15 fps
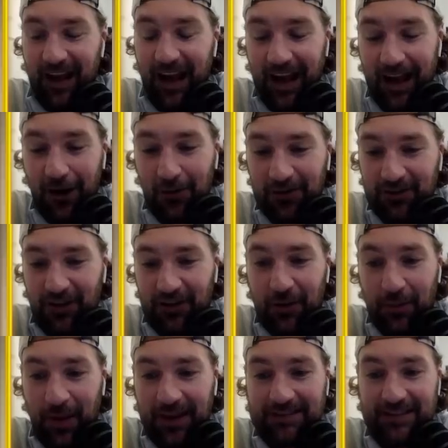always thought
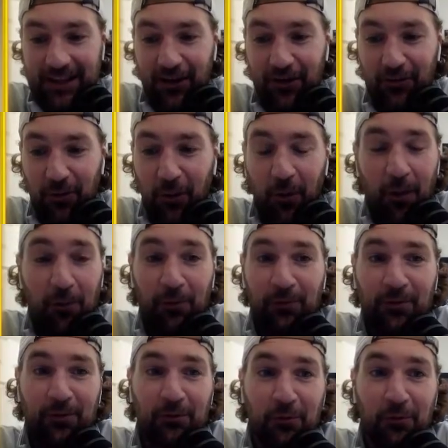the best dinners were when